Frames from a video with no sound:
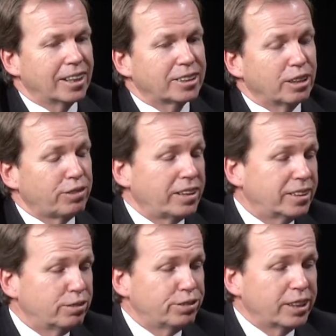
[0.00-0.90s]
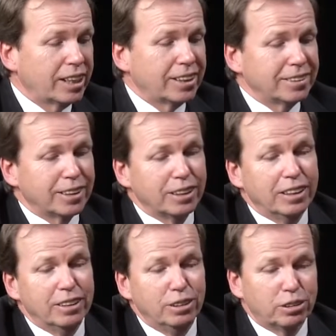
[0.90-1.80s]
guess if I did forget anything,
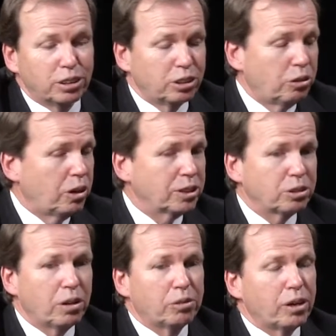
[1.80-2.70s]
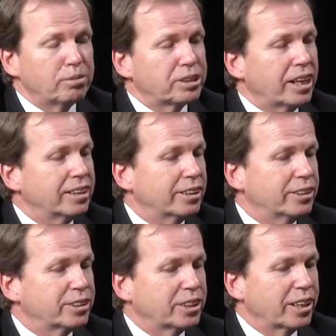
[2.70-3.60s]
you can go onto our website
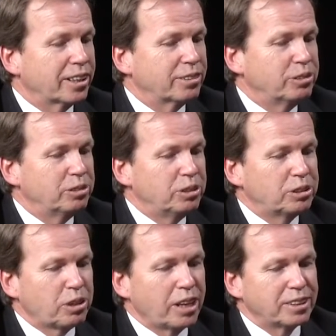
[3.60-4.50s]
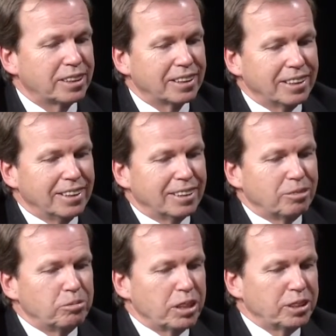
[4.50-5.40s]
because we tried to
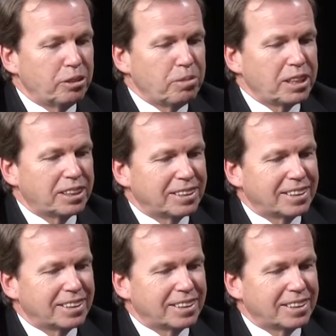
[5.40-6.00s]
make it.